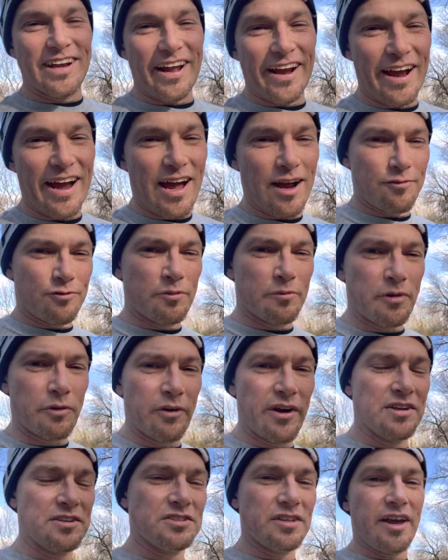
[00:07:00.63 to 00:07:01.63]
I got from a
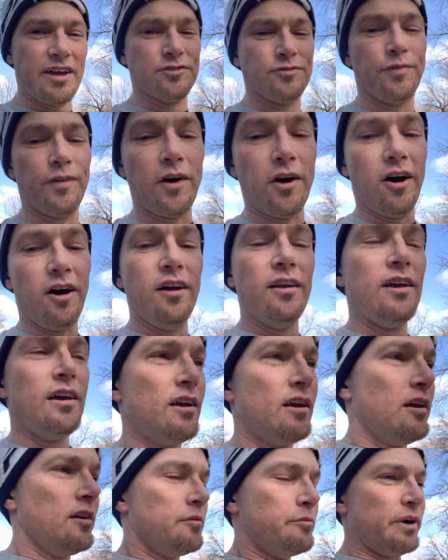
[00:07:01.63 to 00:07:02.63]
race last fall.
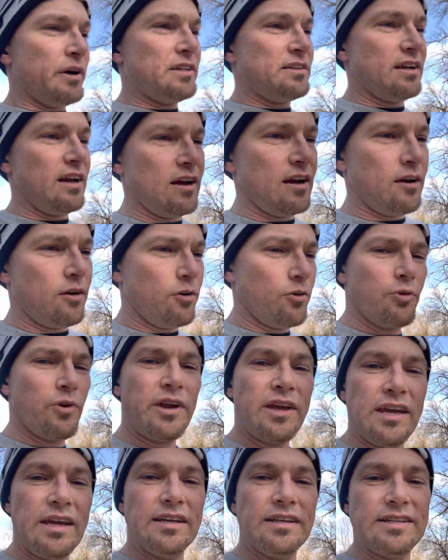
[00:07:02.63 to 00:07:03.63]
But
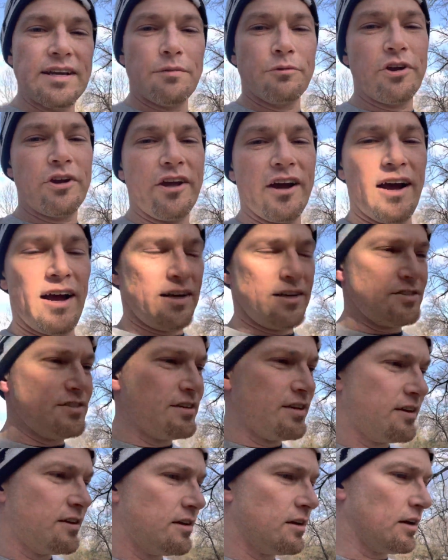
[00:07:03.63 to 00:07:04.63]
Ricky and Demery
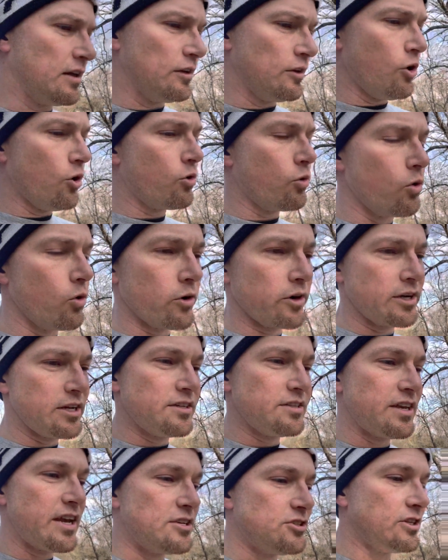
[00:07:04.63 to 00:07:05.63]
Cox, a local
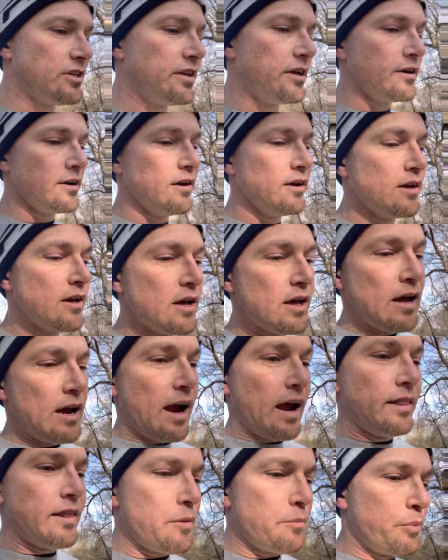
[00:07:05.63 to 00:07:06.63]
organization here,
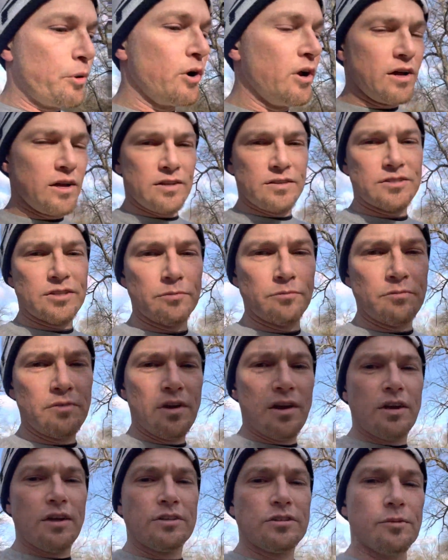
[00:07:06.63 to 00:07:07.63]
and they put on some
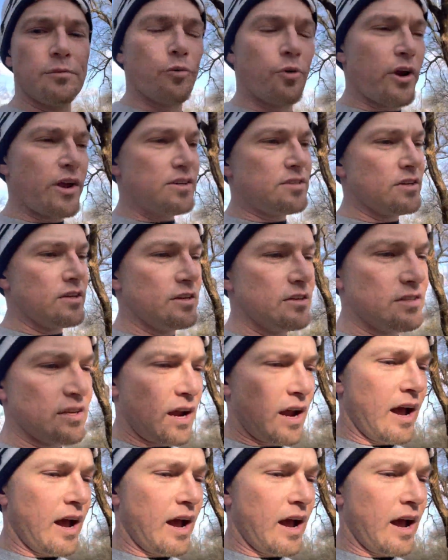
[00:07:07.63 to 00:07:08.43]
races.